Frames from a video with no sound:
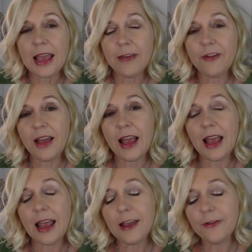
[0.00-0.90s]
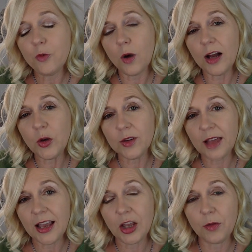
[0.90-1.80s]
If while you're
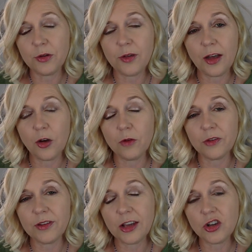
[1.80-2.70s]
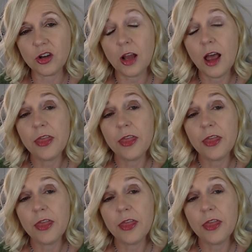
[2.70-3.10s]
taking them through that conversation,